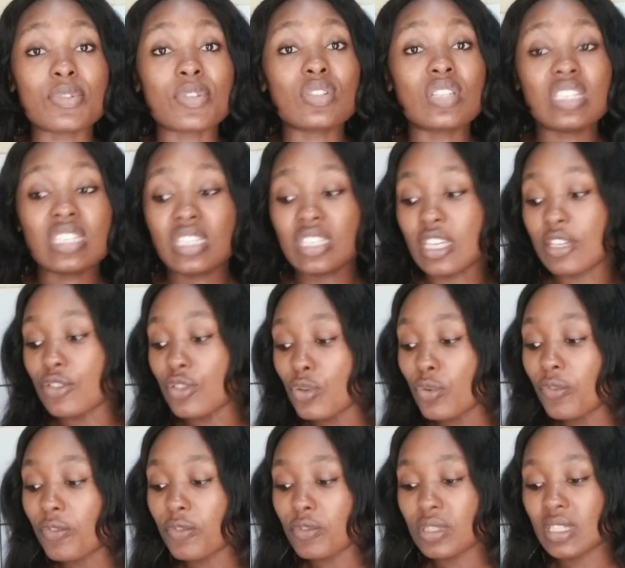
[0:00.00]
So this is a
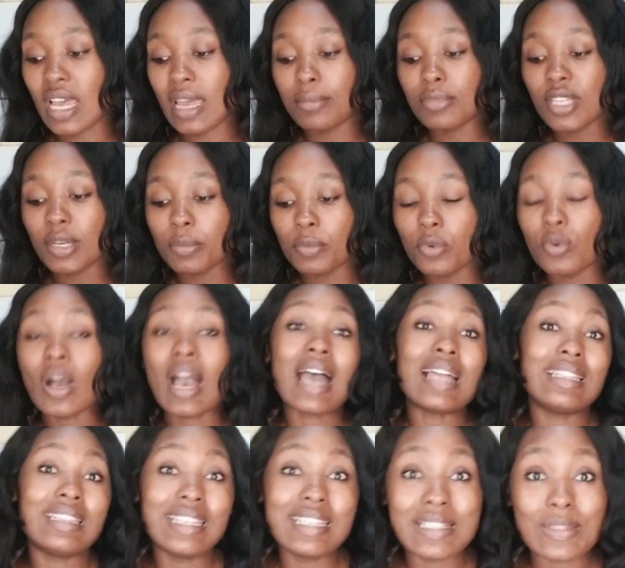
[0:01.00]
new food timetable,
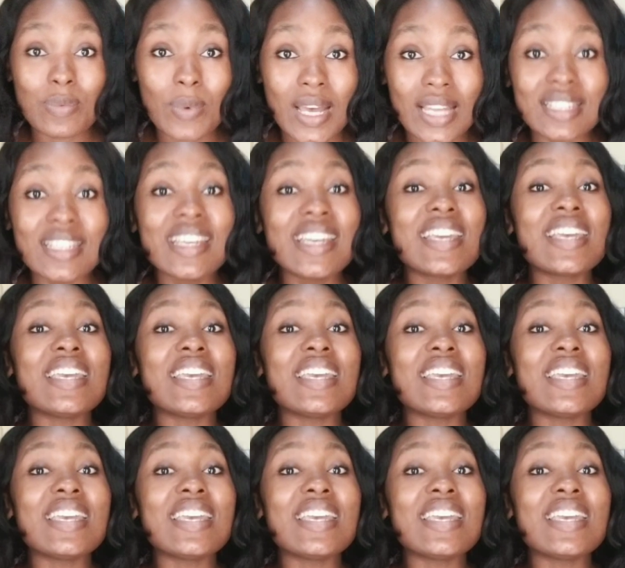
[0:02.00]
and this one